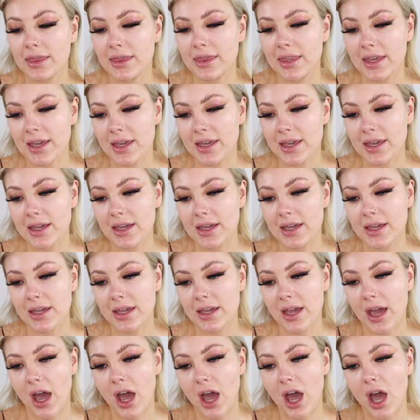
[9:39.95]

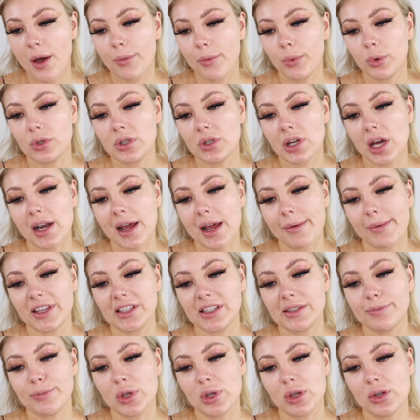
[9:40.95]
the Herbal
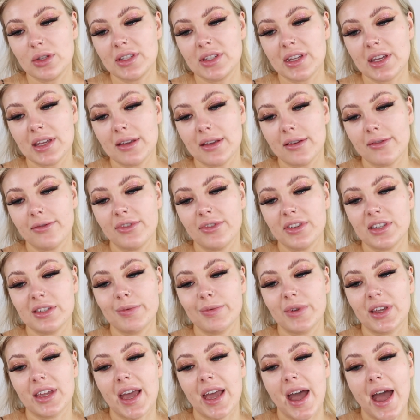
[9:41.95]
Dynamics Beauty
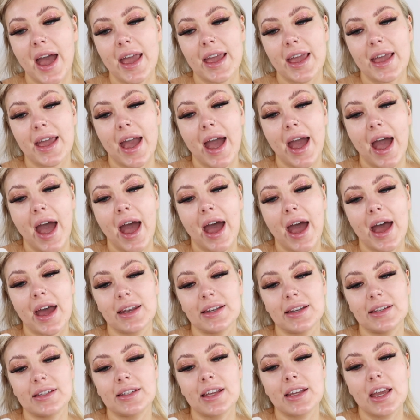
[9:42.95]
Vitamin K
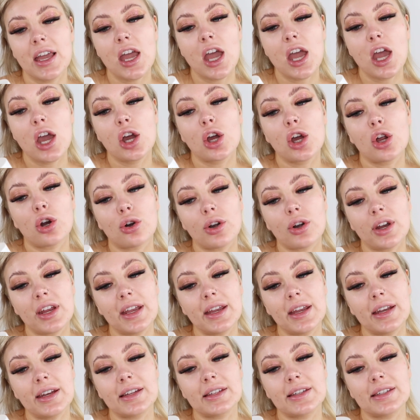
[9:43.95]
and
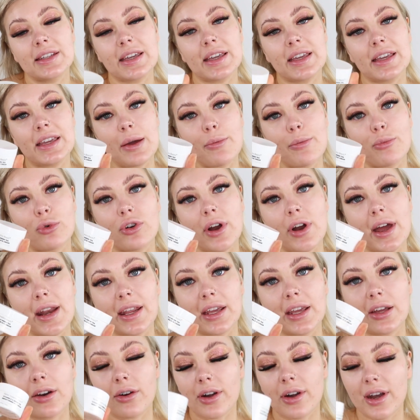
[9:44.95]
Green Tea
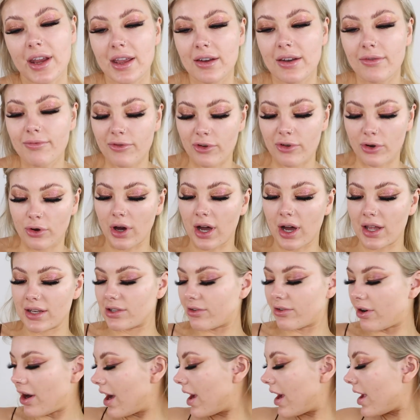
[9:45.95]
Brightening Cream for
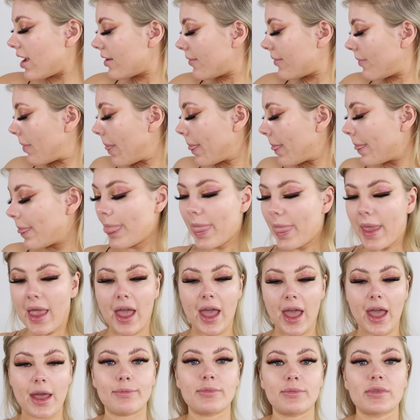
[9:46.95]
under eye.
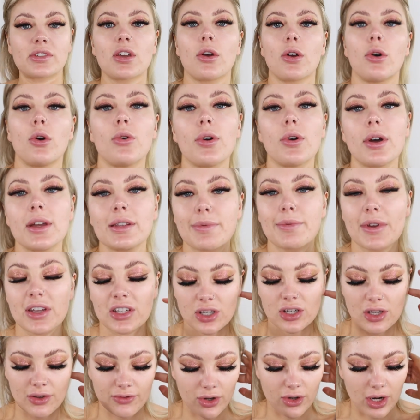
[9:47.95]
So always make
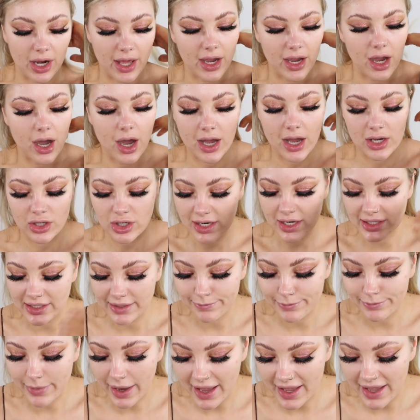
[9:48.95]
sure you've got like a
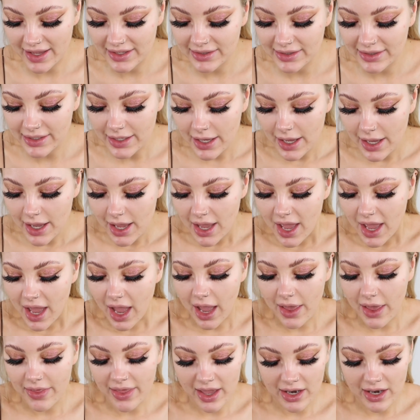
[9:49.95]
hydrated base,
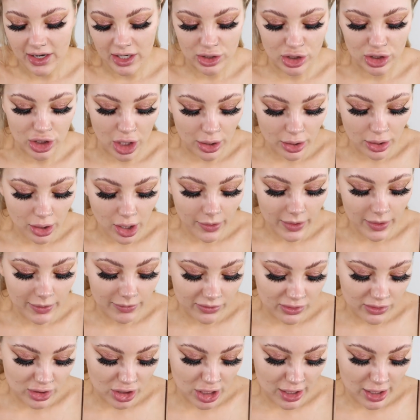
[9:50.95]
and then don't go in
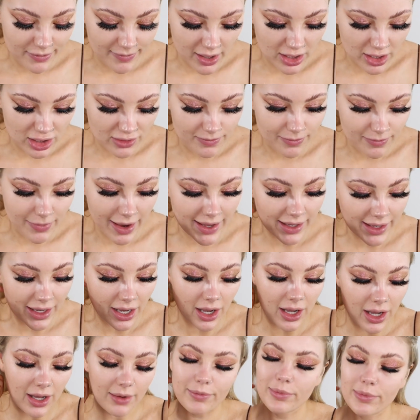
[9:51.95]
with too much
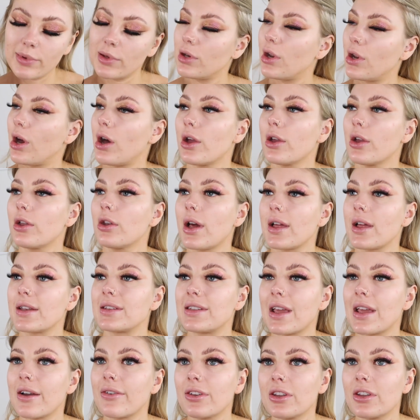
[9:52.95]
makeup, you know, like
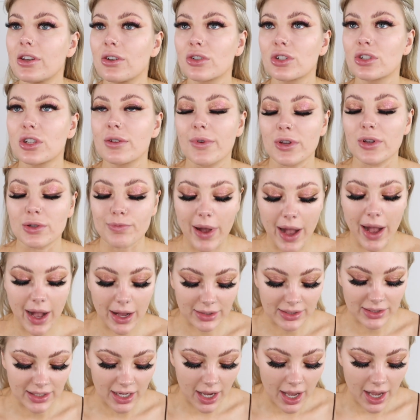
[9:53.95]
definitely not too much
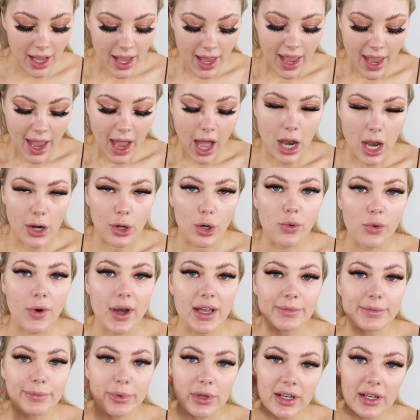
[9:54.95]
powder, and
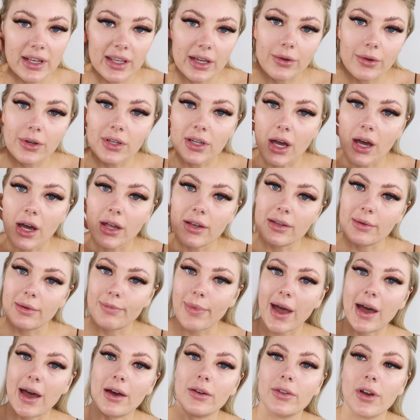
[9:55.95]
always put liquid under
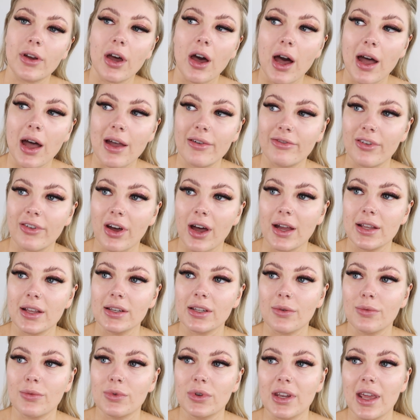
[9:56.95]
powder.
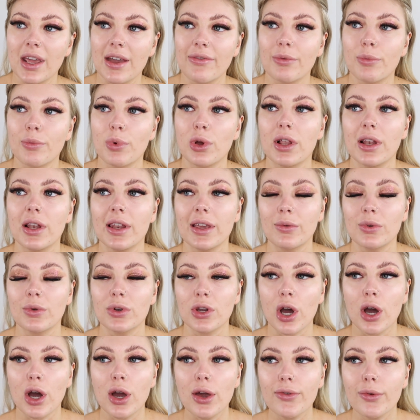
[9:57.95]
I wouldn't ever put
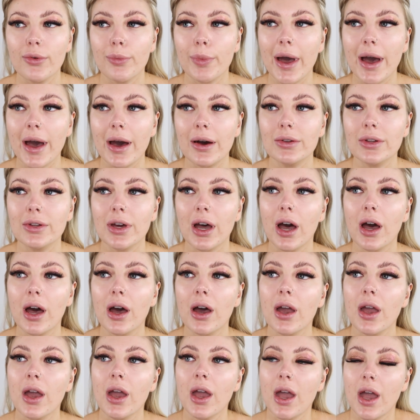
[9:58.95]
liquid over
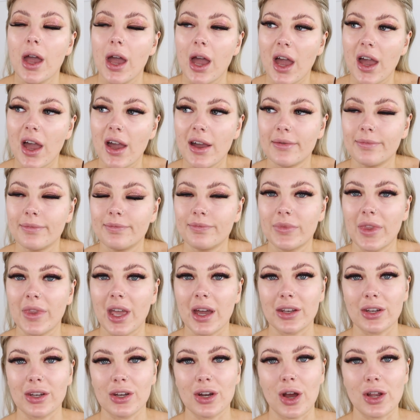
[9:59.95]
powder. I
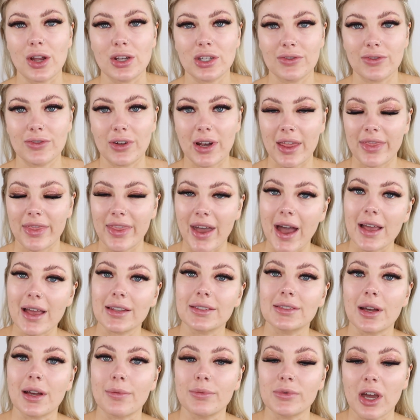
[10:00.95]
don't know, I just feel like that
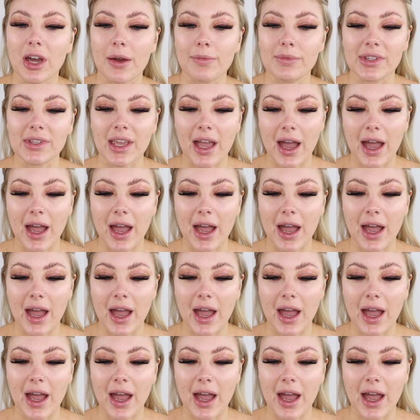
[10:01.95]
sometimes